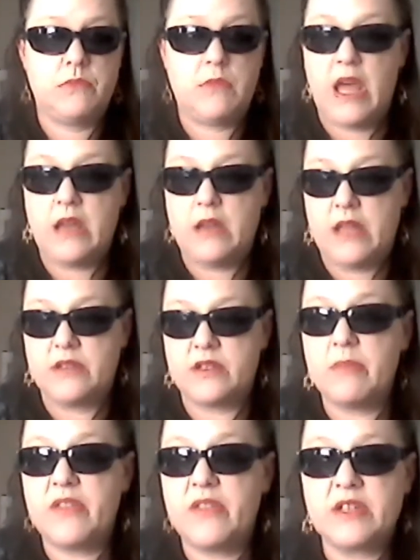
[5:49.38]
And some
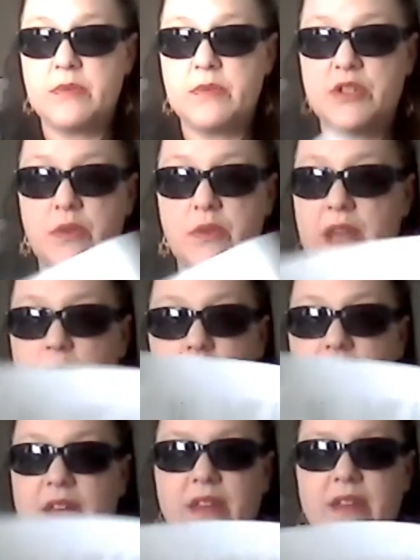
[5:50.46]
of the things he was doing I
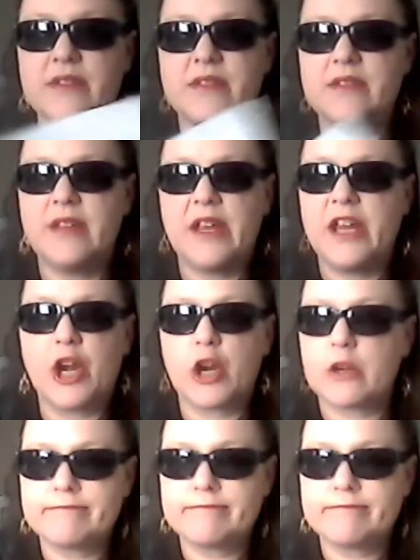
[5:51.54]
don't think is in here.